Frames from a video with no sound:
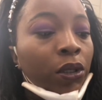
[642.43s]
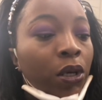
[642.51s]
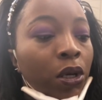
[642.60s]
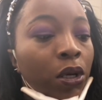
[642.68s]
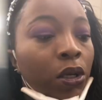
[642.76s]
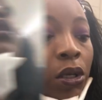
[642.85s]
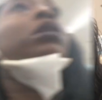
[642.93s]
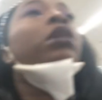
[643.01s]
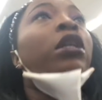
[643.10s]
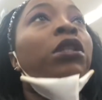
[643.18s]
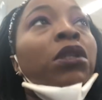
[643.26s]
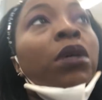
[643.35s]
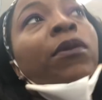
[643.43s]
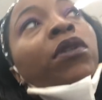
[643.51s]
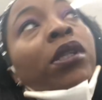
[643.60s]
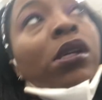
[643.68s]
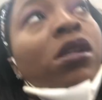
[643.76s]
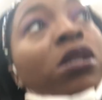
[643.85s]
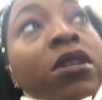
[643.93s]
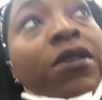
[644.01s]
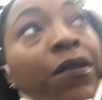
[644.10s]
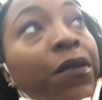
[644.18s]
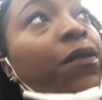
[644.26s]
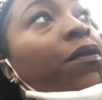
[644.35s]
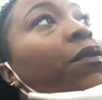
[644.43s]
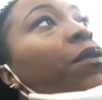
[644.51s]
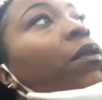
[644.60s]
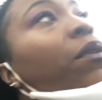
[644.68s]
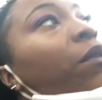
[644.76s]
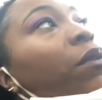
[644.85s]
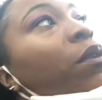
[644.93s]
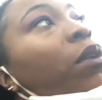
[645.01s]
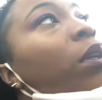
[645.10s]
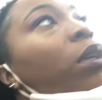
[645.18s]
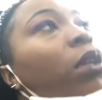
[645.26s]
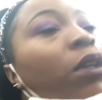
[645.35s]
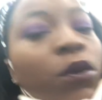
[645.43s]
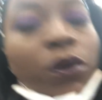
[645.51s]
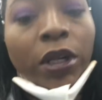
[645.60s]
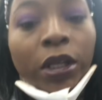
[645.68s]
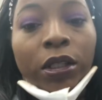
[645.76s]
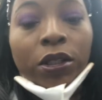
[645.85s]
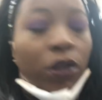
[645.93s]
Let's look at Summer's Eve ingredients.